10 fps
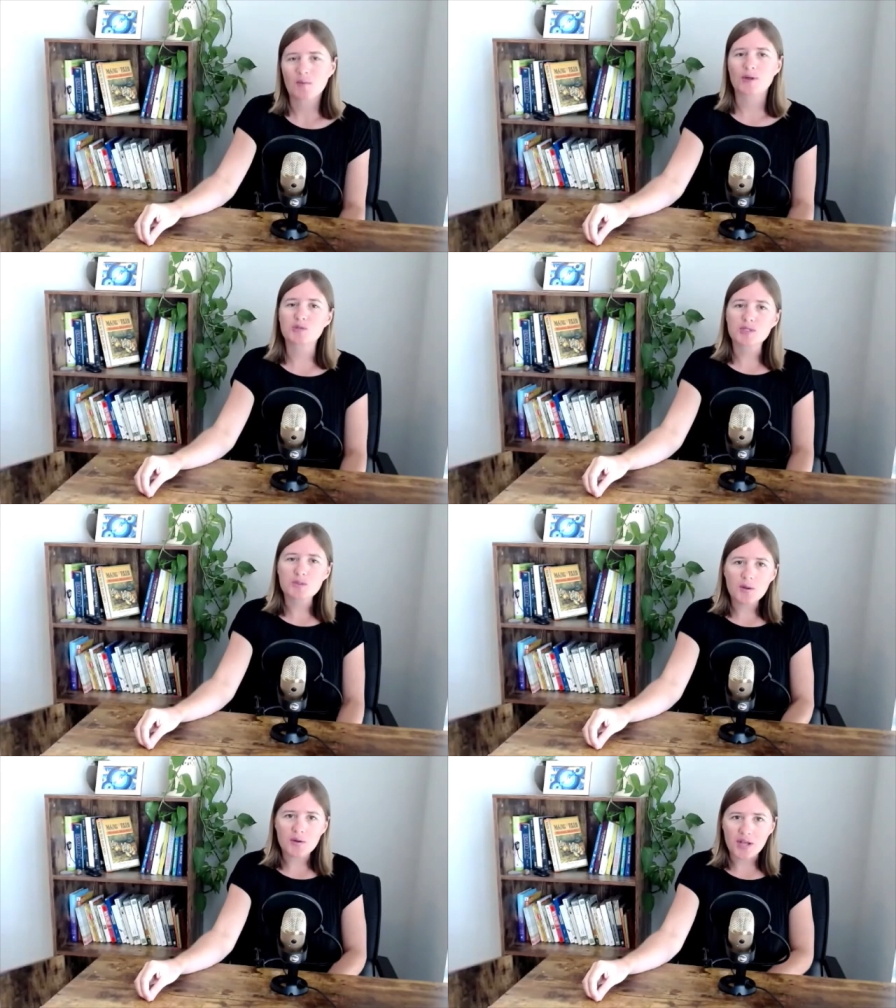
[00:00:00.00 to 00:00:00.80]
which ones
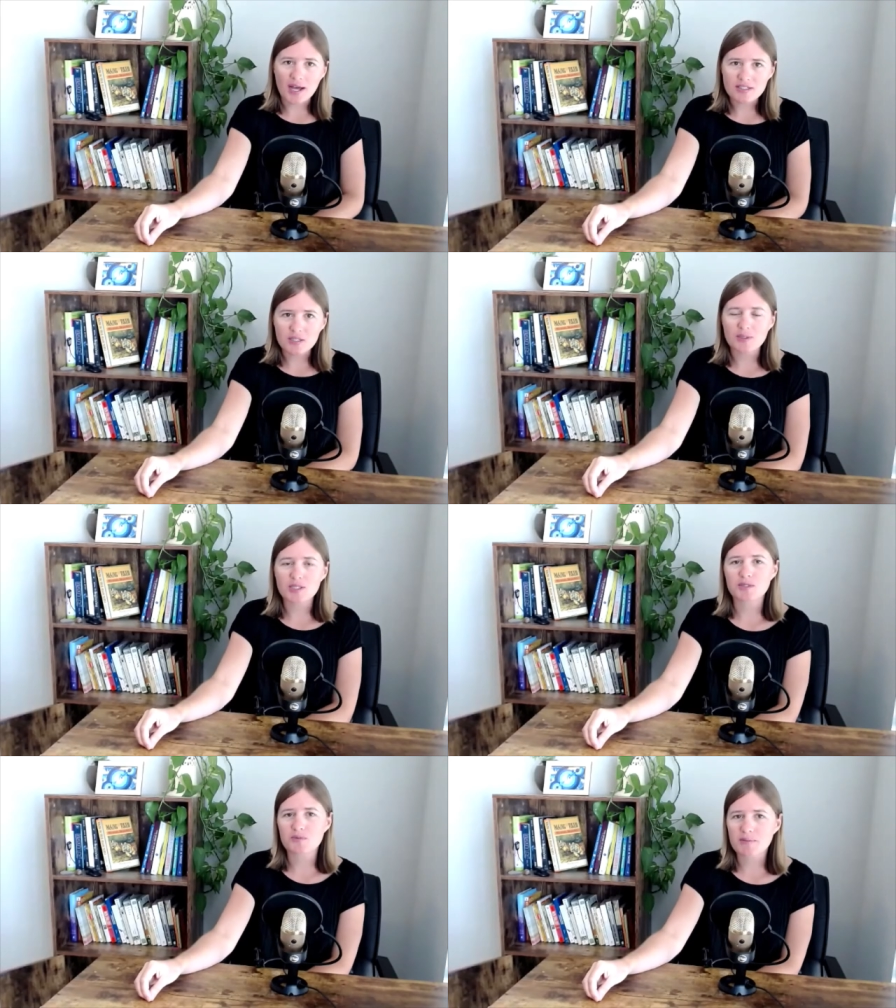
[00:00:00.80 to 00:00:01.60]
we hold on to,
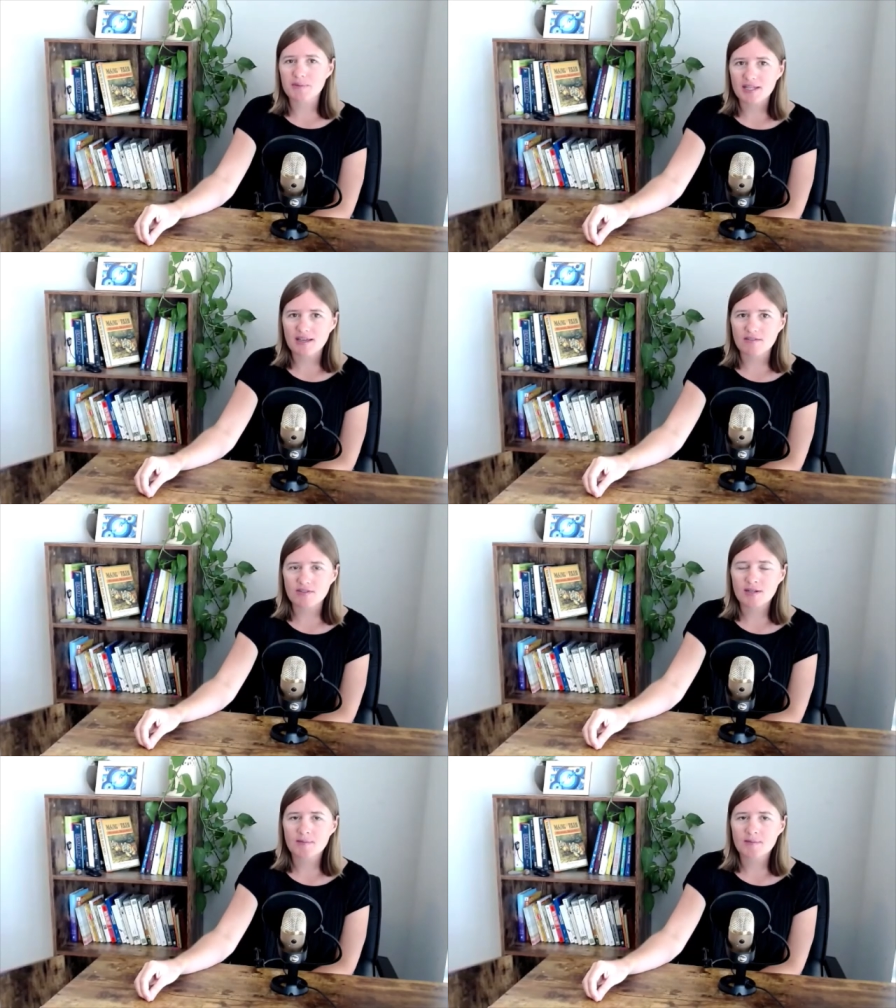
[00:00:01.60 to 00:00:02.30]
which ones we believe,